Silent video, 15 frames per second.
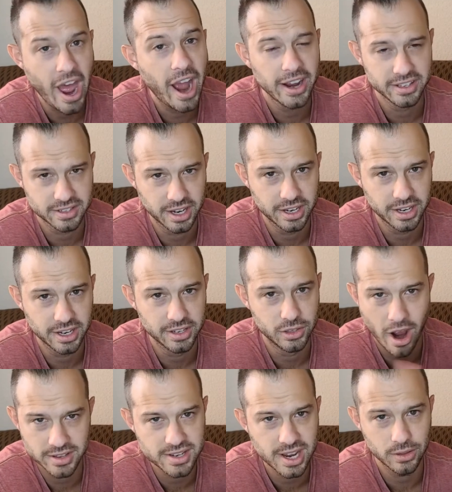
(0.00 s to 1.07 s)
In hindsight,
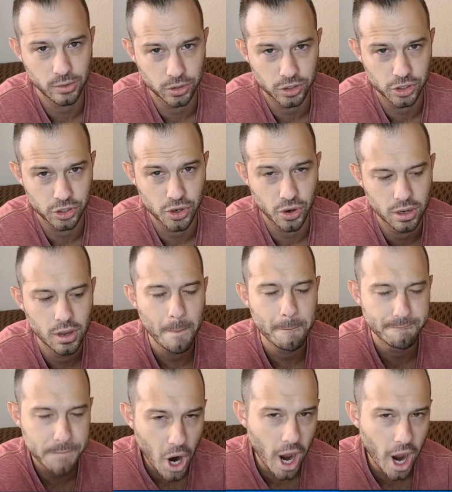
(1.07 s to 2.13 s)
dude, hindsight looks good.
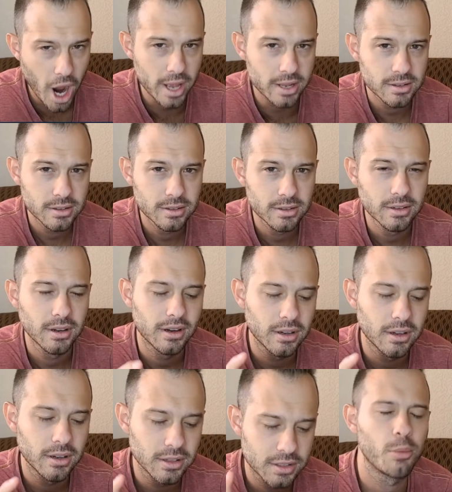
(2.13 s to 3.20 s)
But
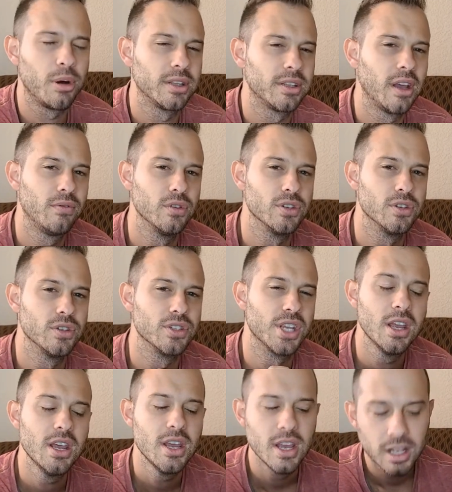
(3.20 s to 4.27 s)
let's talk about that for a
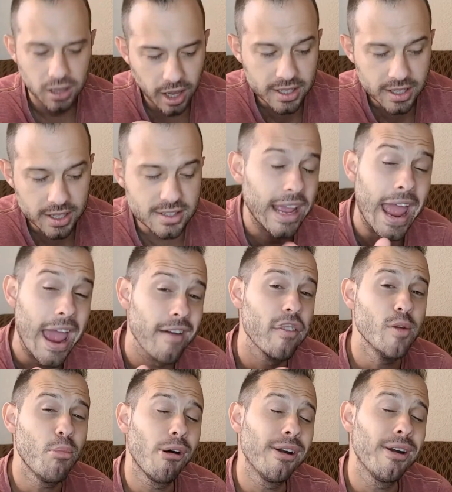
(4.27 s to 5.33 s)
second. Let's say
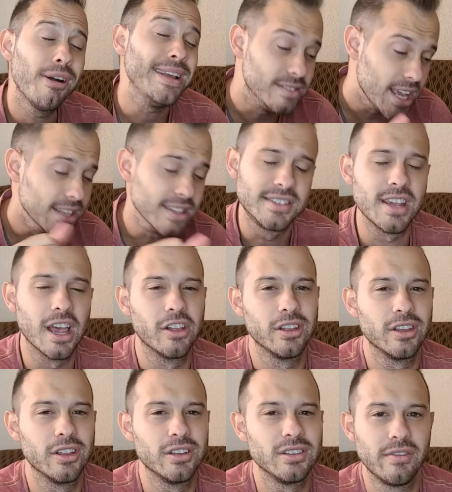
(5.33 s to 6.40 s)
everybody did
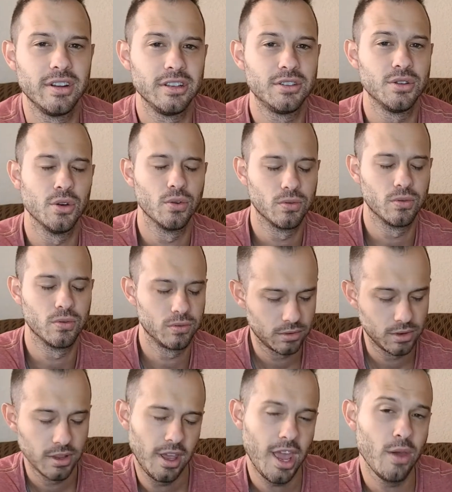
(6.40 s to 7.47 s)
sell at 72
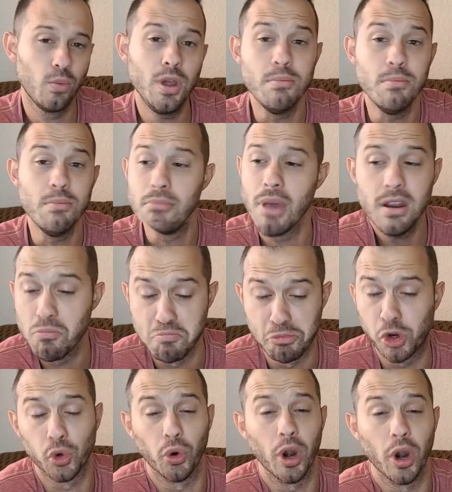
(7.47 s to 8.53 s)
and we made
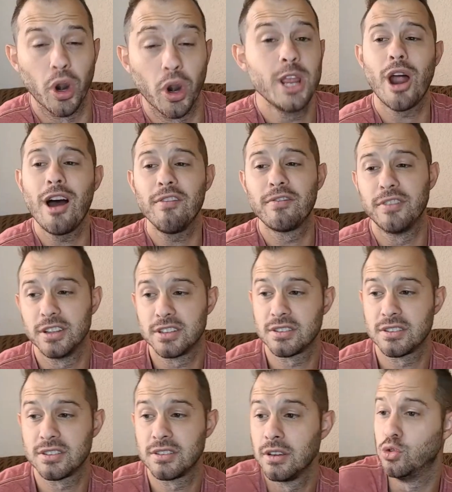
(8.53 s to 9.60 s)
great
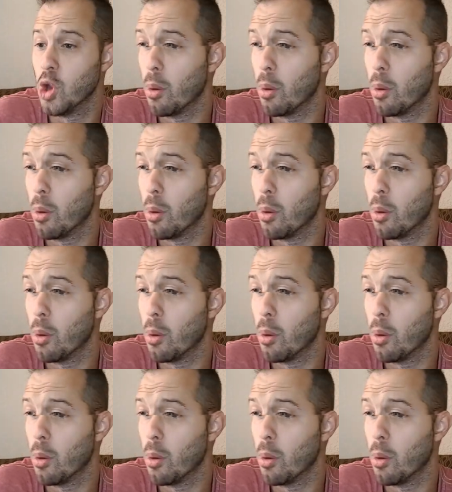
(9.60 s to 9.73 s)
profits.